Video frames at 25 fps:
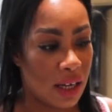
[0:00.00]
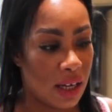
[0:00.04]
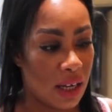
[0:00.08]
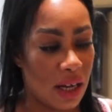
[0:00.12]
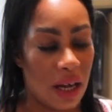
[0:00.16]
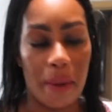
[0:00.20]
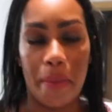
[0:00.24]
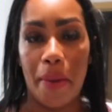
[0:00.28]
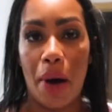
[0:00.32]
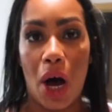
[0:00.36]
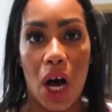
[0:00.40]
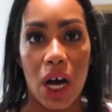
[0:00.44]

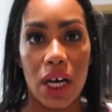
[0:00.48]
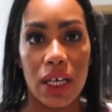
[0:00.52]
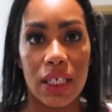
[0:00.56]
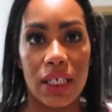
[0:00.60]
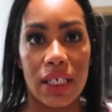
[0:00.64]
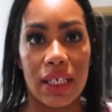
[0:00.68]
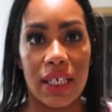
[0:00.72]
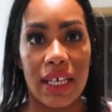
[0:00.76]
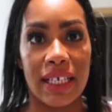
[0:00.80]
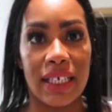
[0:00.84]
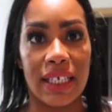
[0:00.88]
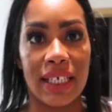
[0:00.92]
a
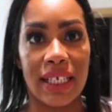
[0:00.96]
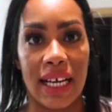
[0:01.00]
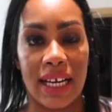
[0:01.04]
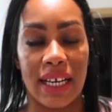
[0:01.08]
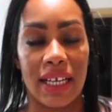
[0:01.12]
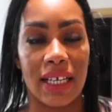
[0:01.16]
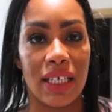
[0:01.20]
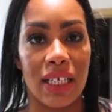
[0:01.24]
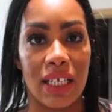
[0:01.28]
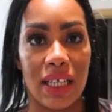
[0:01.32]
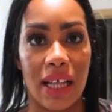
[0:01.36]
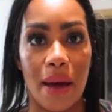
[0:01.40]
box and
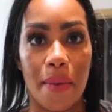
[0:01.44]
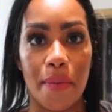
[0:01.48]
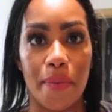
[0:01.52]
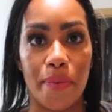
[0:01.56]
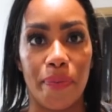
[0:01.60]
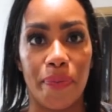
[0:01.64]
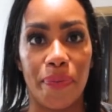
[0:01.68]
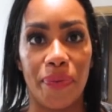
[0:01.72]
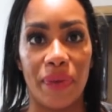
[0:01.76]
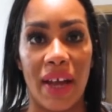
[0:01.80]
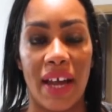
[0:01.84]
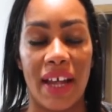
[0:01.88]
send it to
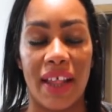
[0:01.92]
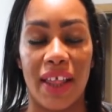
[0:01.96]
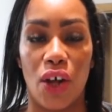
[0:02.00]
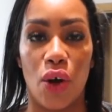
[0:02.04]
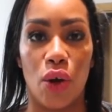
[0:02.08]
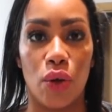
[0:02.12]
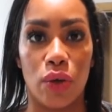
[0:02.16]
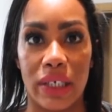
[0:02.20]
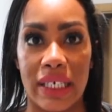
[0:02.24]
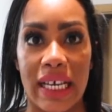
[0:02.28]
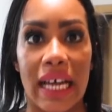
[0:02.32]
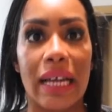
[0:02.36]
them, and
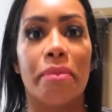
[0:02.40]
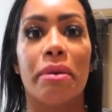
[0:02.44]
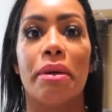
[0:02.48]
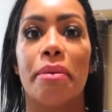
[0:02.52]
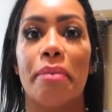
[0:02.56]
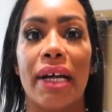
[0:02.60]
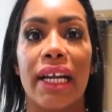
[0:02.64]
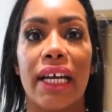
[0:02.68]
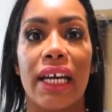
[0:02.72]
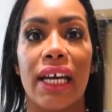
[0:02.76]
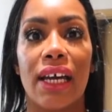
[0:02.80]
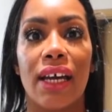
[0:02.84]
they'll send me
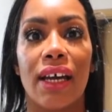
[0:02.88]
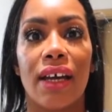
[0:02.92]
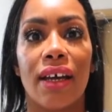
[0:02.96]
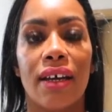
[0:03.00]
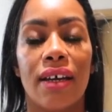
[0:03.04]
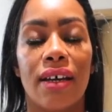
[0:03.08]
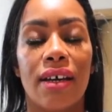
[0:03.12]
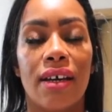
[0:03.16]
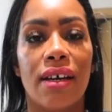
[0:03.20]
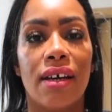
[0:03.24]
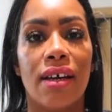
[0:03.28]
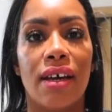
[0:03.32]
money.
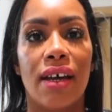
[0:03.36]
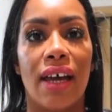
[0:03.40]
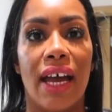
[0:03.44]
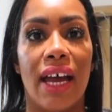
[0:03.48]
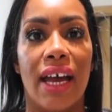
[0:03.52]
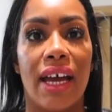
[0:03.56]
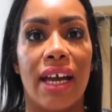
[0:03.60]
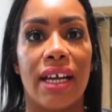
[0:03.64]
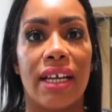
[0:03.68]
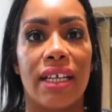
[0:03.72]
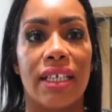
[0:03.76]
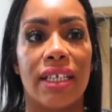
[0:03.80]

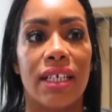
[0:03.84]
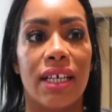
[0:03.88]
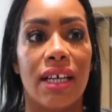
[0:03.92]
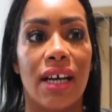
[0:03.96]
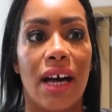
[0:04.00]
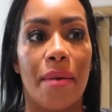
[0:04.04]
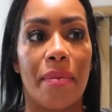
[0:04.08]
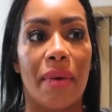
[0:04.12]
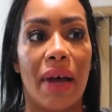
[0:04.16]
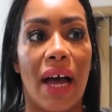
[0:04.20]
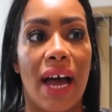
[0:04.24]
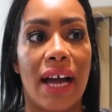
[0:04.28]
And
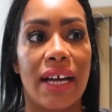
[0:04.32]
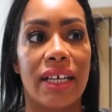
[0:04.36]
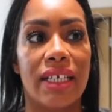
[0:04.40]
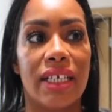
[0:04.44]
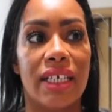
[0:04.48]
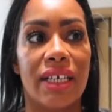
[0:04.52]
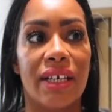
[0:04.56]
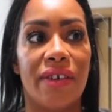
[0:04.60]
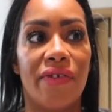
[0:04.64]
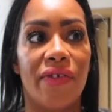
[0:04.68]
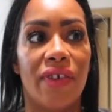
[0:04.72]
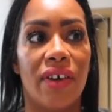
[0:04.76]
I'm
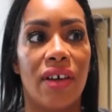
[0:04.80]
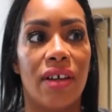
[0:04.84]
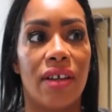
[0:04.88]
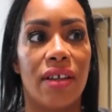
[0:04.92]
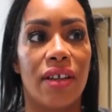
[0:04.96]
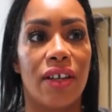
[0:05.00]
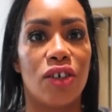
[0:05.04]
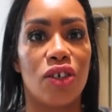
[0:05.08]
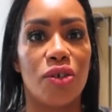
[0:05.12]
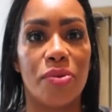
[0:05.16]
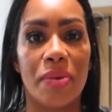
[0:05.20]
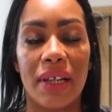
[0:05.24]
kind of,
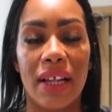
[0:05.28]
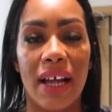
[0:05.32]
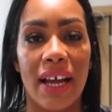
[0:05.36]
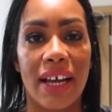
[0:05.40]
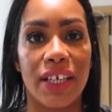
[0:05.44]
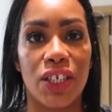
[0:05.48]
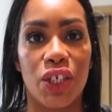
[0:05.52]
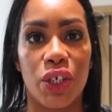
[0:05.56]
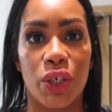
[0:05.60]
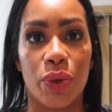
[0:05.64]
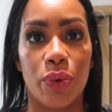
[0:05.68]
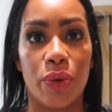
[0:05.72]
there's been
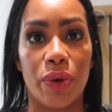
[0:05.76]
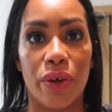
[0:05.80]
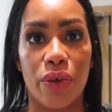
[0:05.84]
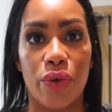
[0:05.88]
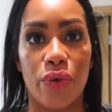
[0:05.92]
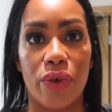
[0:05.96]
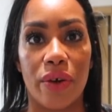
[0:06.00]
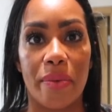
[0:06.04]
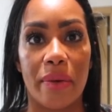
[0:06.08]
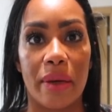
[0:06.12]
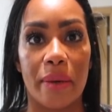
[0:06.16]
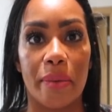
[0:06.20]
like two or
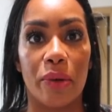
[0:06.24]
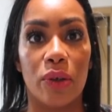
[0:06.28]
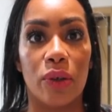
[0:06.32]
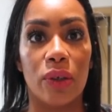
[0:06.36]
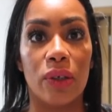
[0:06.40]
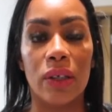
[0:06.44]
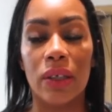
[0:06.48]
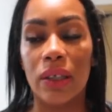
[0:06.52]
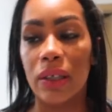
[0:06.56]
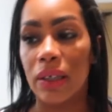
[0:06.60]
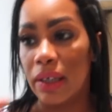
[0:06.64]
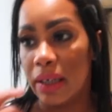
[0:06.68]
three
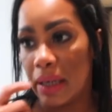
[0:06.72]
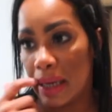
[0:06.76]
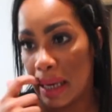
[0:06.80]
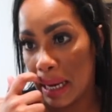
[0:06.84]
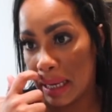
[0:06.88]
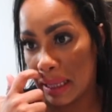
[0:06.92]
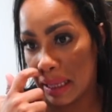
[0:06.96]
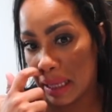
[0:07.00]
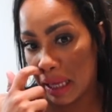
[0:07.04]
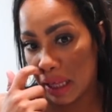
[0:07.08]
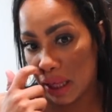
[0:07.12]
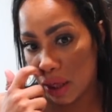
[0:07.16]
people,
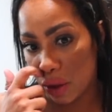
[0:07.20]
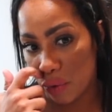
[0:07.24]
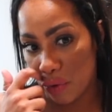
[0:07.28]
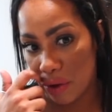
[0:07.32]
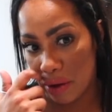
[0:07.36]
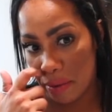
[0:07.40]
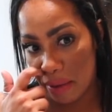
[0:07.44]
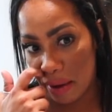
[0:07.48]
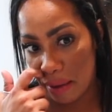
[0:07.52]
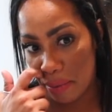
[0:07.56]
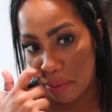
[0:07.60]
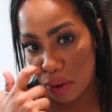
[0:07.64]
I think
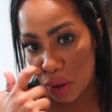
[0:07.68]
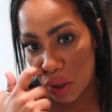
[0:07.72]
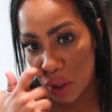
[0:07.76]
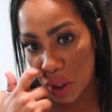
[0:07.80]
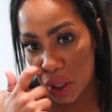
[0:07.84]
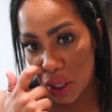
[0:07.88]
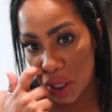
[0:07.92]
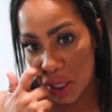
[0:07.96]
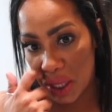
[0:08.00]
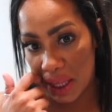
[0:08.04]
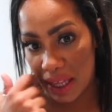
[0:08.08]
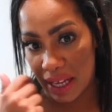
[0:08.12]
three
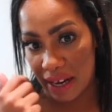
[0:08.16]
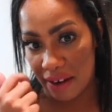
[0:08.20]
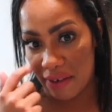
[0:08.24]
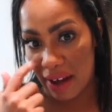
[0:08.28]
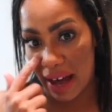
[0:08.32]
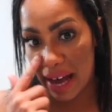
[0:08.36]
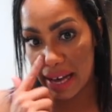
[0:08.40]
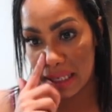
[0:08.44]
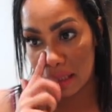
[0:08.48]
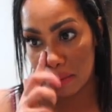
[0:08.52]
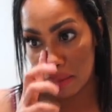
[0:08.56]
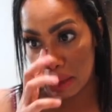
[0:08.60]
people that have
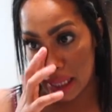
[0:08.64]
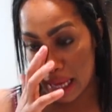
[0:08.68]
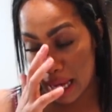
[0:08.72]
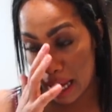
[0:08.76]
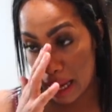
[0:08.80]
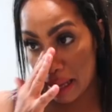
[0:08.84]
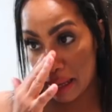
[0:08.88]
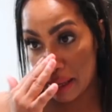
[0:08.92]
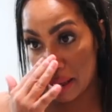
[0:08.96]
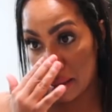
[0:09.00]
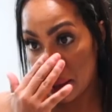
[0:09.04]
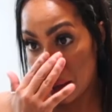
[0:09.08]
asked me
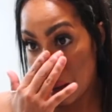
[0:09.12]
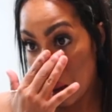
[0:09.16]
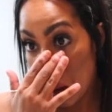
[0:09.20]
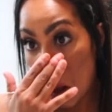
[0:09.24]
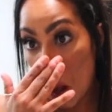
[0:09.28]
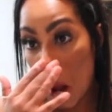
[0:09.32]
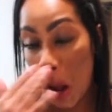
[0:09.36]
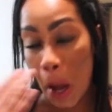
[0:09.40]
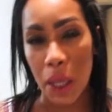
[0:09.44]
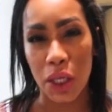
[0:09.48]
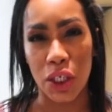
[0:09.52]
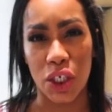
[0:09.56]
that.
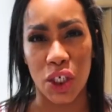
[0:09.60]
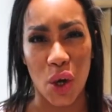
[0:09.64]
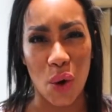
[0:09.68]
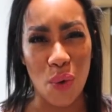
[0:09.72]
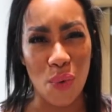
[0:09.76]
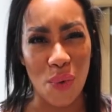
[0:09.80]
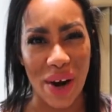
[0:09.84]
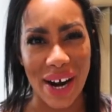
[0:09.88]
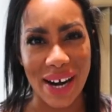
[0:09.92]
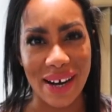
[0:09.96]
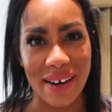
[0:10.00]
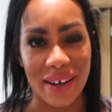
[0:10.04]

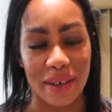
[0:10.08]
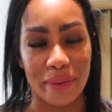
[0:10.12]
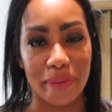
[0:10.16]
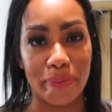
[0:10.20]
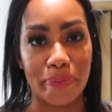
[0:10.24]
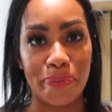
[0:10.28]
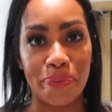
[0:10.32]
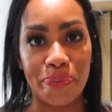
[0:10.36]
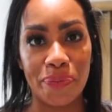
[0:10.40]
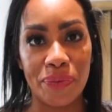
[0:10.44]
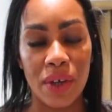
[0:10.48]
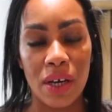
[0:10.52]
So
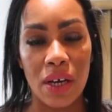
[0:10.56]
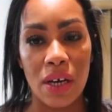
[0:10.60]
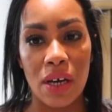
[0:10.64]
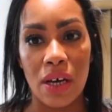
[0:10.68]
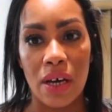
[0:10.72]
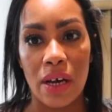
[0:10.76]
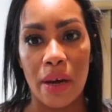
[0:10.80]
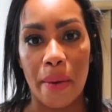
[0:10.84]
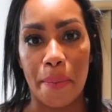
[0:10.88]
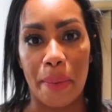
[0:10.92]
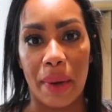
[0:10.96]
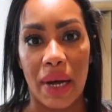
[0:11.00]
random.
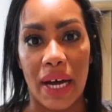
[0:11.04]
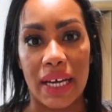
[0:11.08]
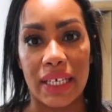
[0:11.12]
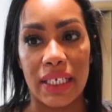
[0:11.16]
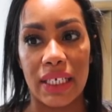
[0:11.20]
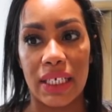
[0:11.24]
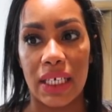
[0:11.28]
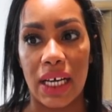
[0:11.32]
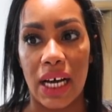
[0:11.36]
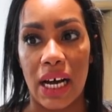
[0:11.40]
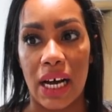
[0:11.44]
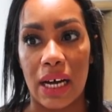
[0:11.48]

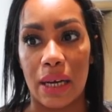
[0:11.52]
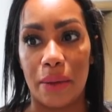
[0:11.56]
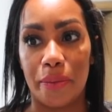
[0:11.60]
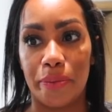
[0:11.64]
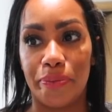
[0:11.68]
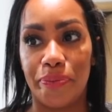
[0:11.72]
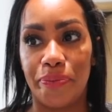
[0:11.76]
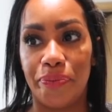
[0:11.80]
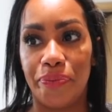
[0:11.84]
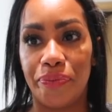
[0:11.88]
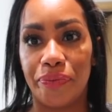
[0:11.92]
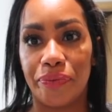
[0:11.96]
But
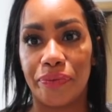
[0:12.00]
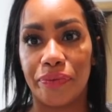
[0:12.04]
um,